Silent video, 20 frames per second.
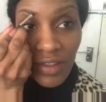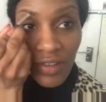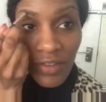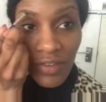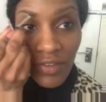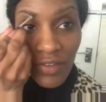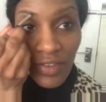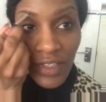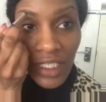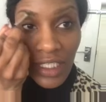
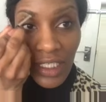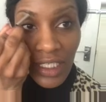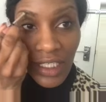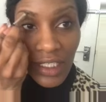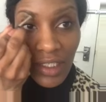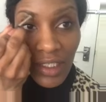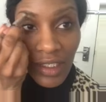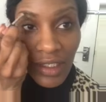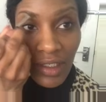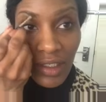fill
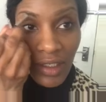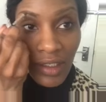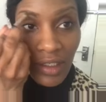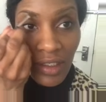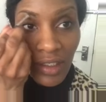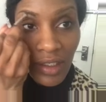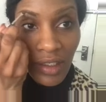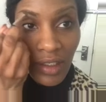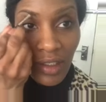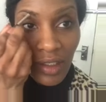in
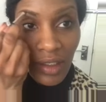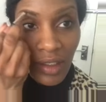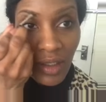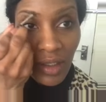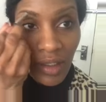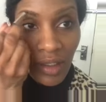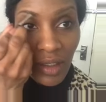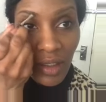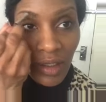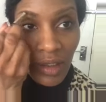
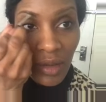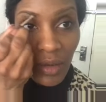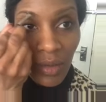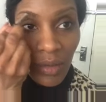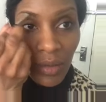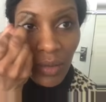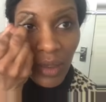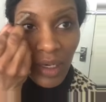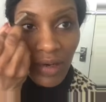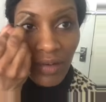
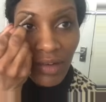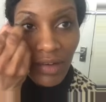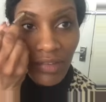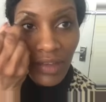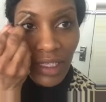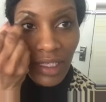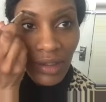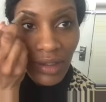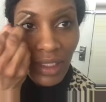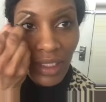where I've
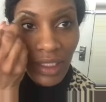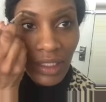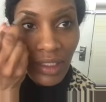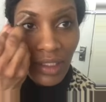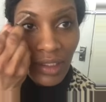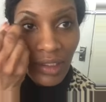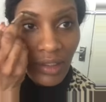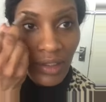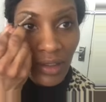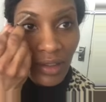
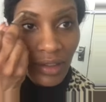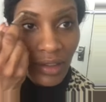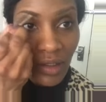outlined.